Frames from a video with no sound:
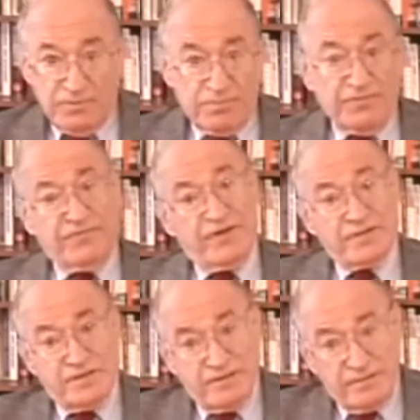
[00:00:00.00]

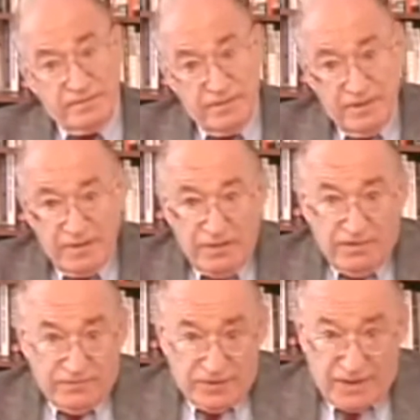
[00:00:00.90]
professor
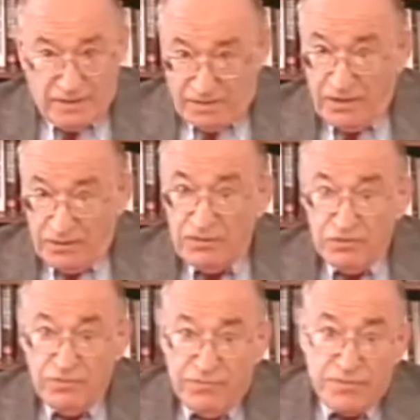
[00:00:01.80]
of uh,
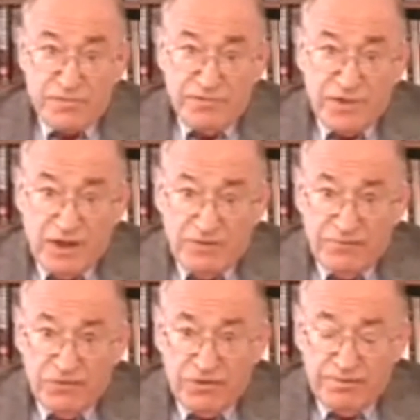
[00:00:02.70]
University of
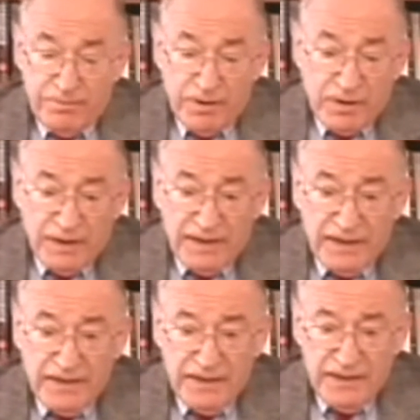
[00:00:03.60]
California, Berkeley,